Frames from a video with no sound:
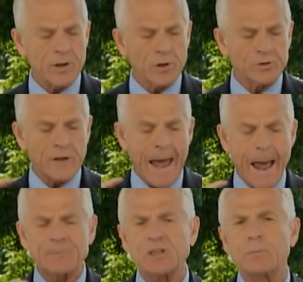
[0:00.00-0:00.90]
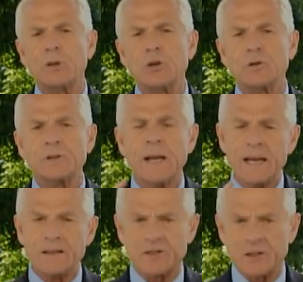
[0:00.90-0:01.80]
Those apps can be used
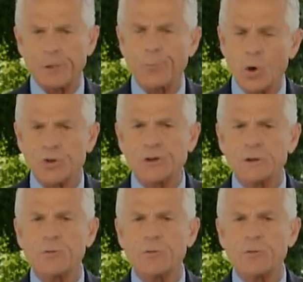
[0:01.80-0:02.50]
to steal personal